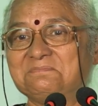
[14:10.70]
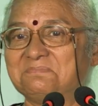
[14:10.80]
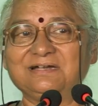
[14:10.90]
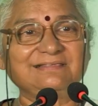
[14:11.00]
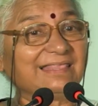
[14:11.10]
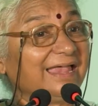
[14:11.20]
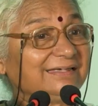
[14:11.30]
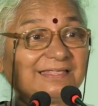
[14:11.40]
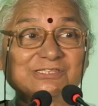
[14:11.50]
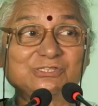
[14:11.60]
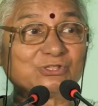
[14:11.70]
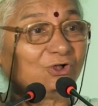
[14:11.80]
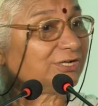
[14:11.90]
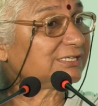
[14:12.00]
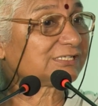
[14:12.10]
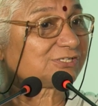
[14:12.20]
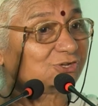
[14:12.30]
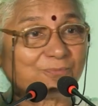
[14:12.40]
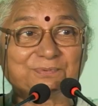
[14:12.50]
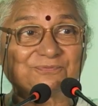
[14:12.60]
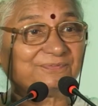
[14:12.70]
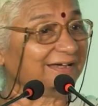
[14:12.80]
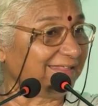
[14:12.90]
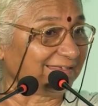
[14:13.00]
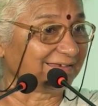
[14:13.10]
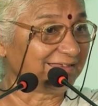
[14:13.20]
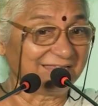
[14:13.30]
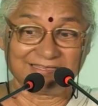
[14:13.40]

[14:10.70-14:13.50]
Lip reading: But that has not stopped flooding.